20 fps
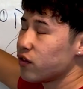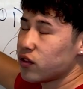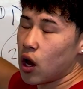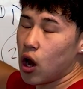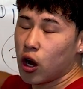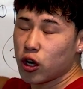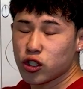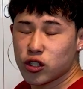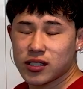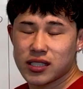the
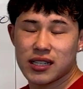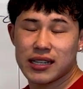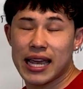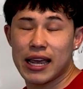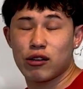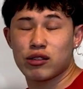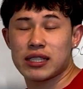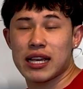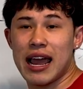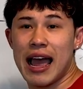hundreds of
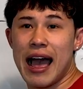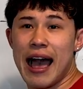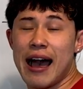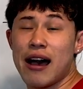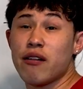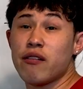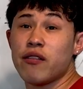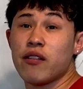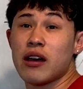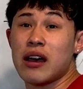accounts I
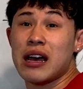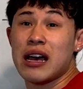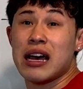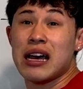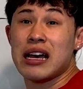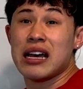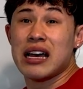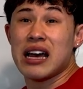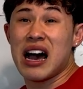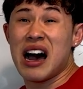have,
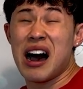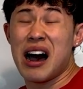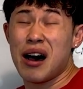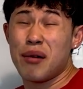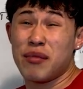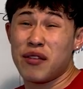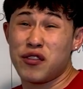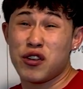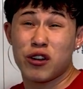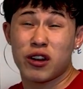
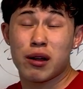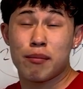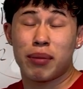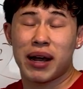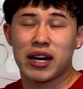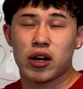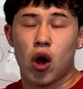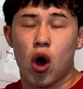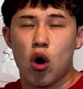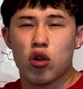if you
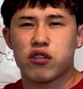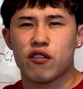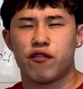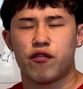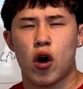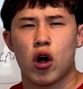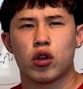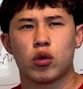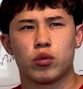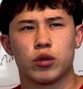combine all the
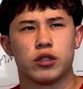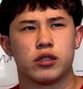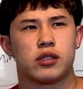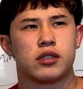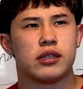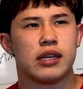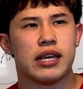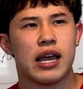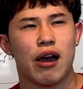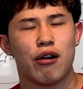
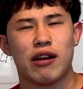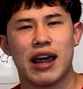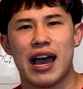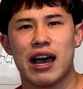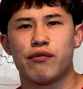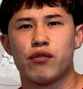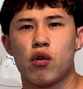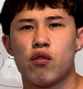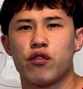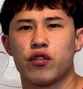followers, I would
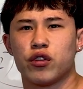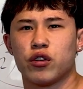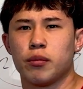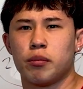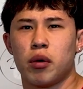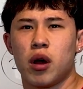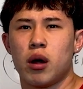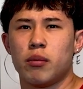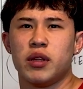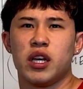have over
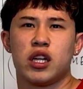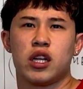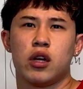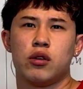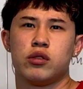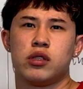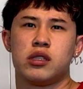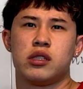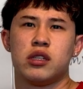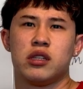probably
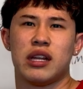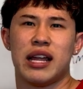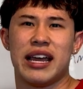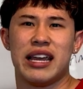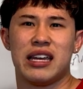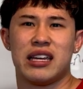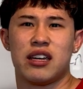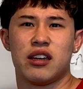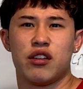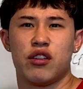close to
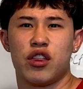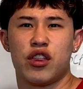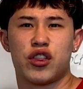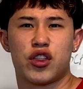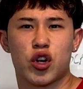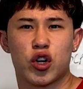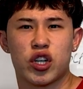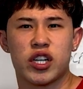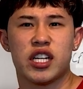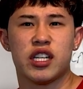like
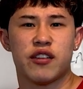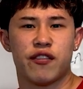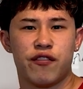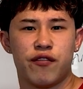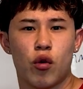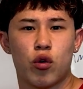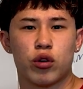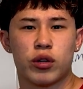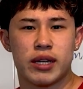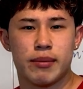30 to
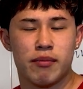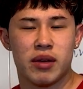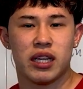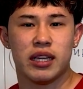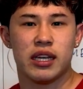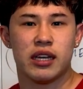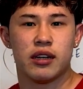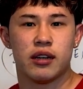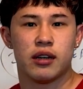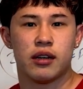40
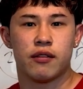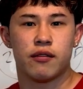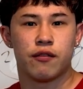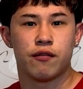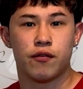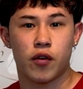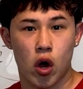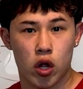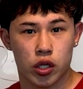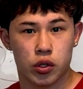million
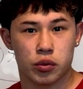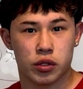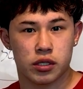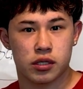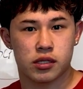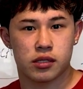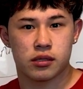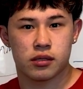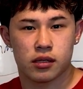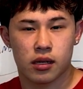
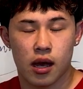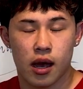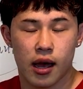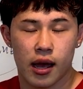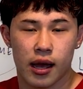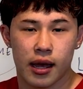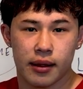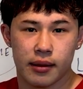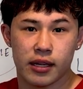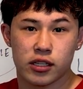followers
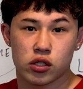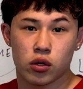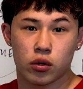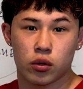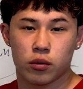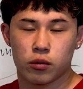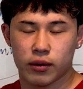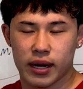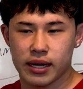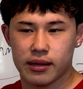in total,
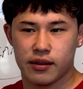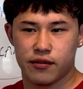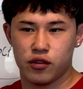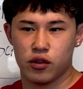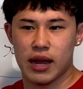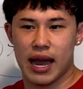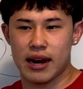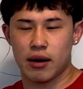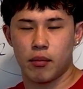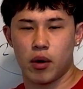right? If you
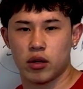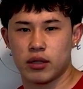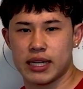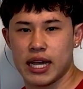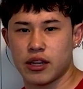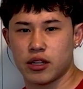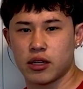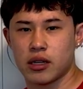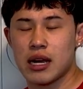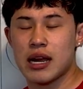add them all
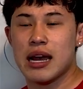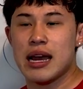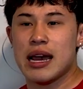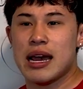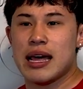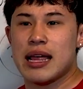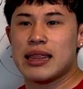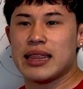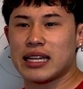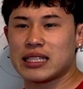together,
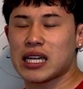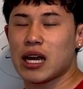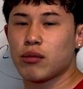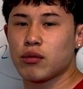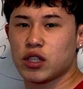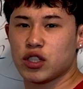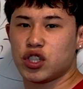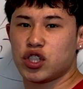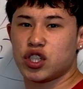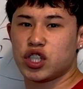that's how
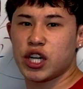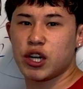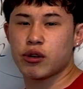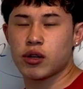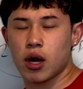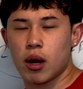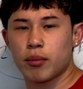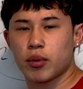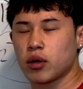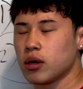the sheer
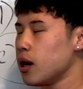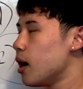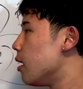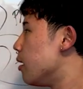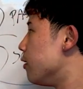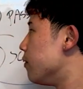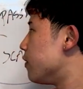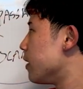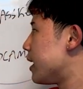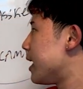number
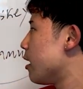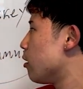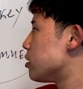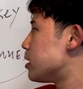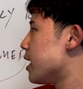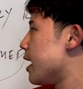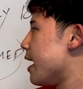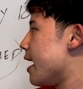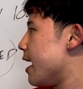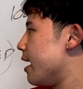of accounts
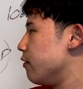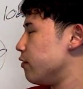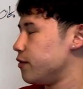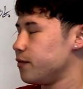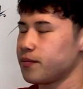I have.